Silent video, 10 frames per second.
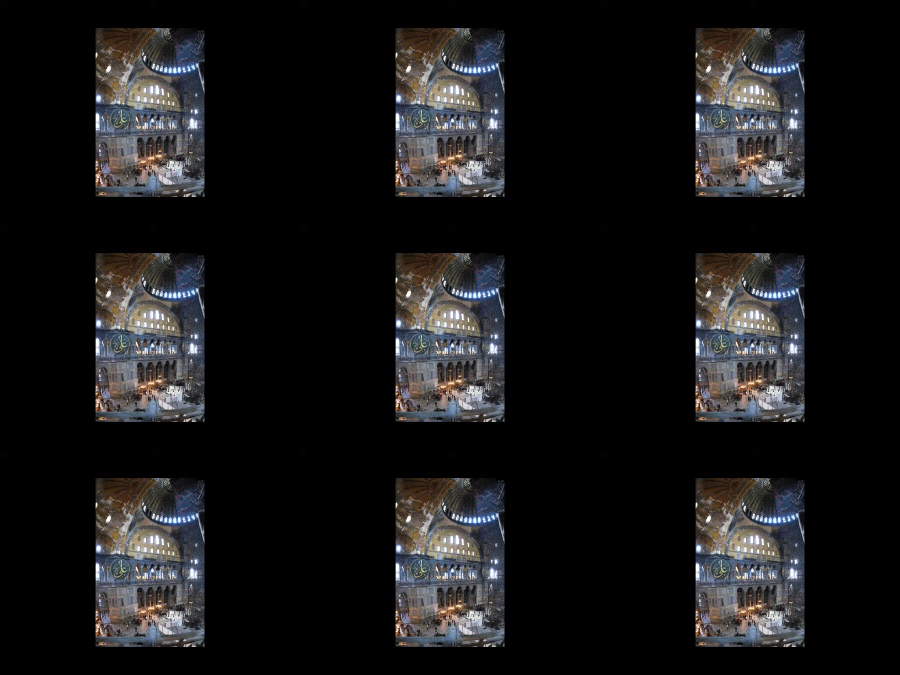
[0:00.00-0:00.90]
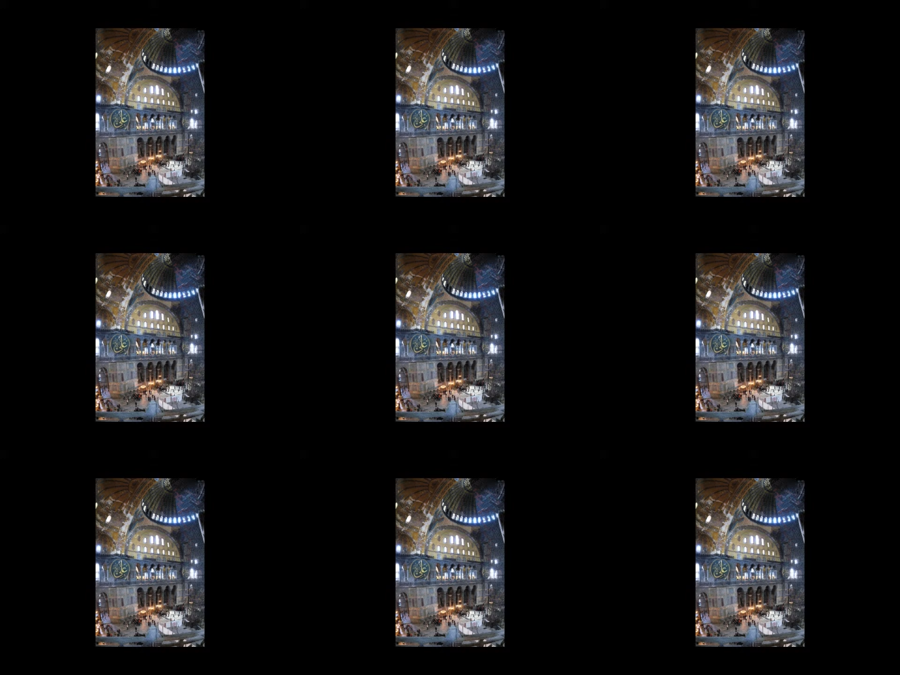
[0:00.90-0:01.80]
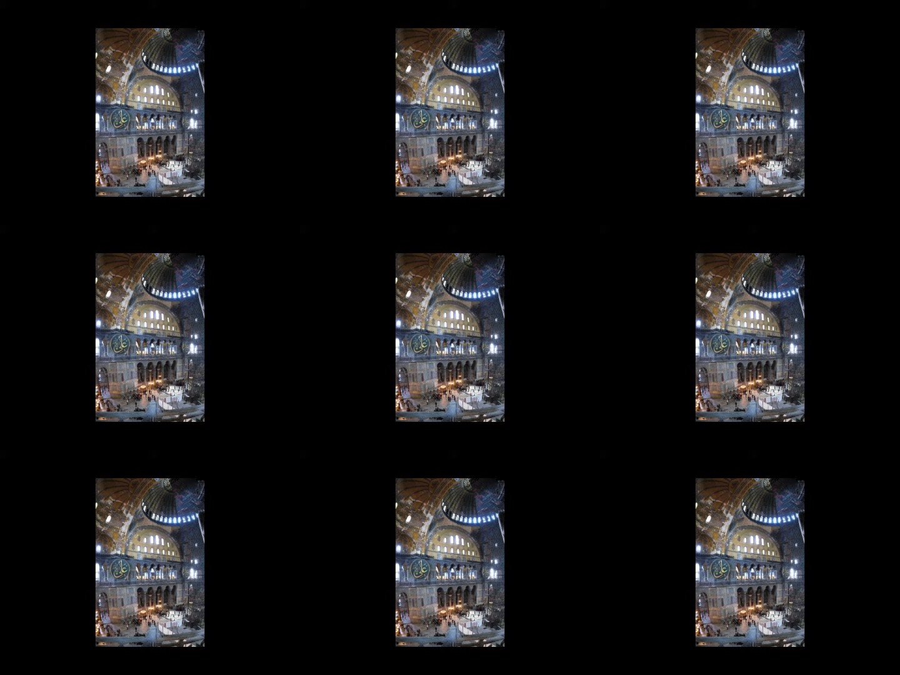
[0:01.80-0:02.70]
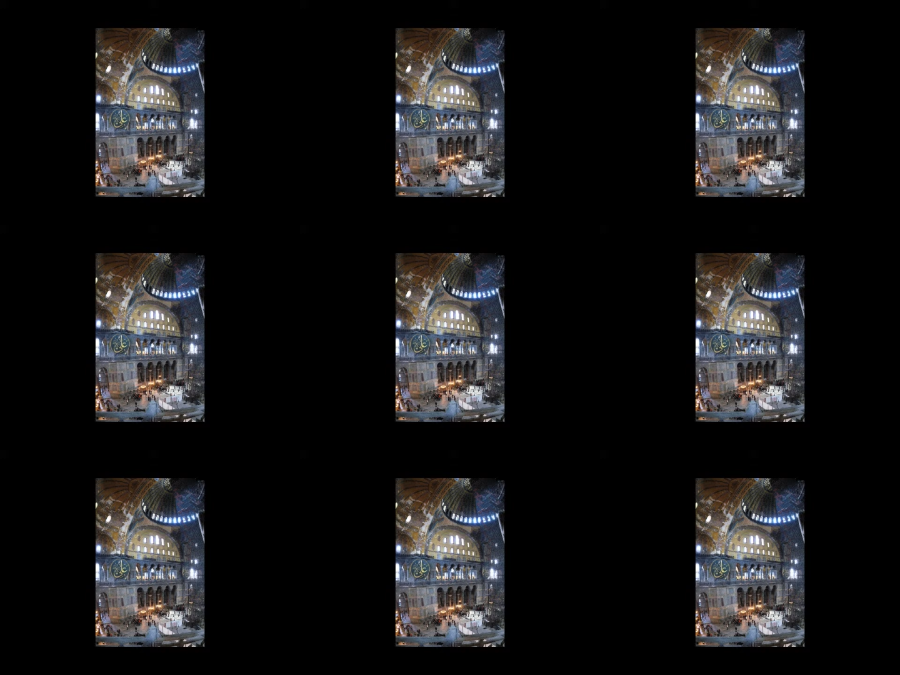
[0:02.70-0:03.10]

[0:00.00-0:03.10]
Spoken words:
(no speaker visible)